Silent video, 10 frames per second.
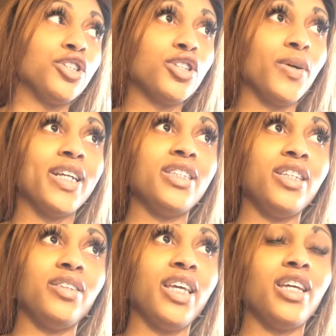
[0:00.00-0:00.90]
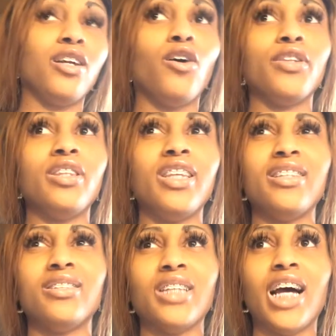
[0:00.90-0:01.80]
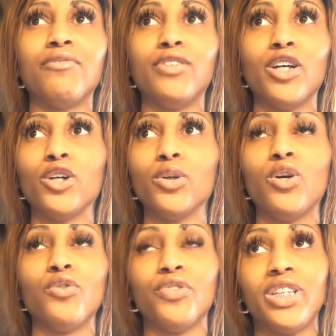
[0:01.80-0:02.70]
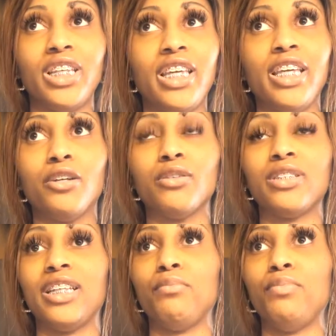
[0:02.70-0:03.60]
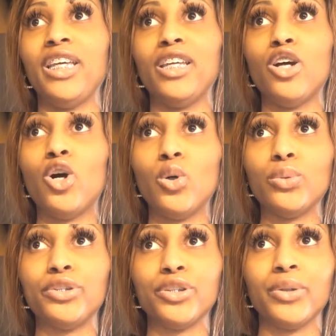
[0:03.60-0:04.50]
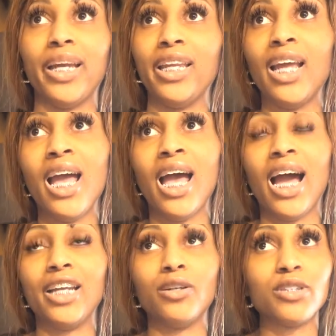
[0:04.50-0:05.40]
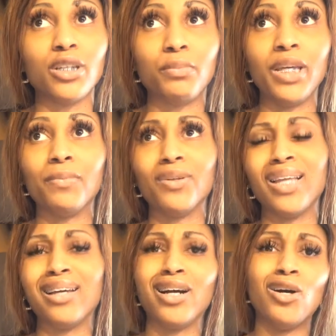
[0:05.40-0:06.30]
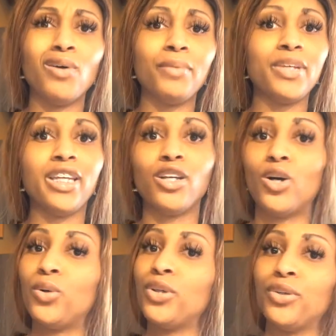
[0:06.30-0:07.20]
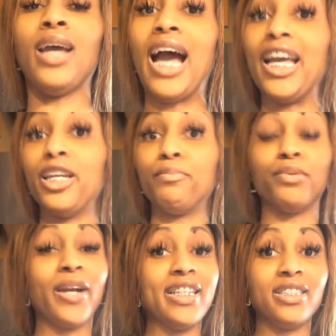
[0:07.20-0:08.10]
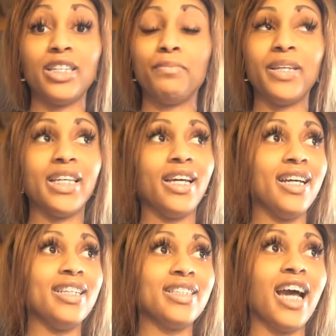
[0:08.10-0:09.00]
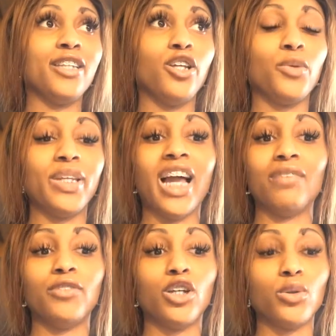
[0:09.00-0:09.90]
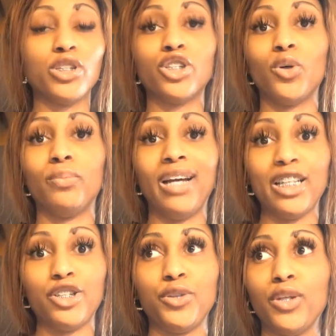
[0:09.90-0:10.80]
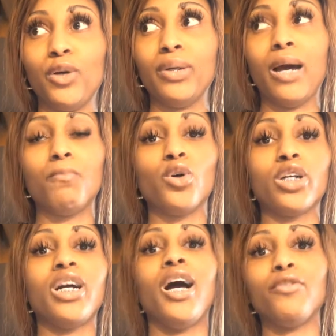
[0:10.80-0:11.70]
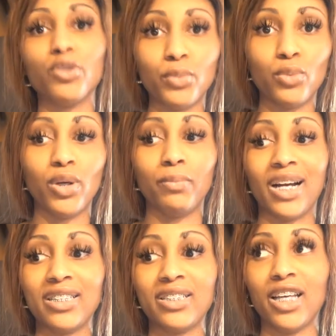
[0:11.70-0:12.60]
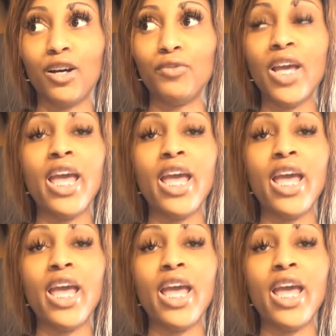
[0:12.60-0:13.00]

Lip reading: just crazy thinking all the things that I've learned over the years and being older. And I know some people are like, oh, I'm getting older. I embrace it because I know that I've learned so much, you know, and I'm more comfortable with myself